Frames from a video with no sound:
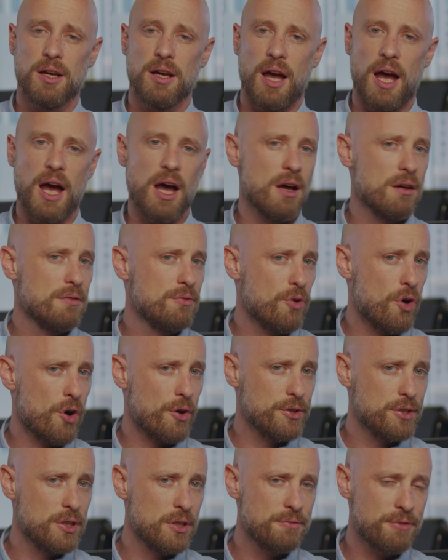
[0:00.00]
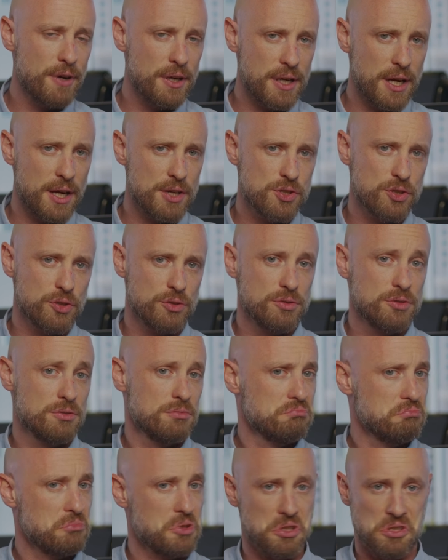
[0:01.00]
Have audited financials,
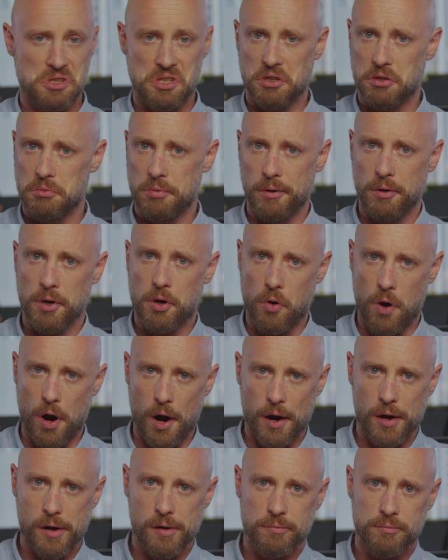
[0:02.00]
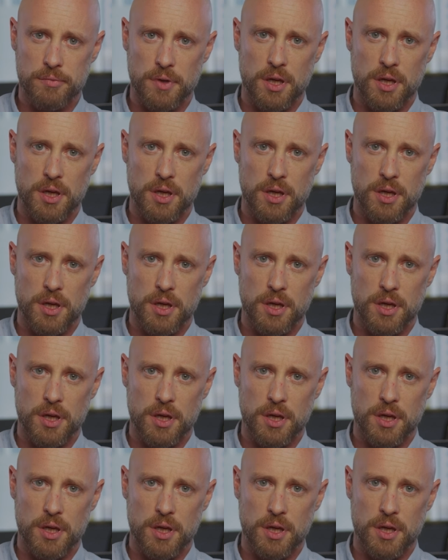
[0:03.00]
because they could be required,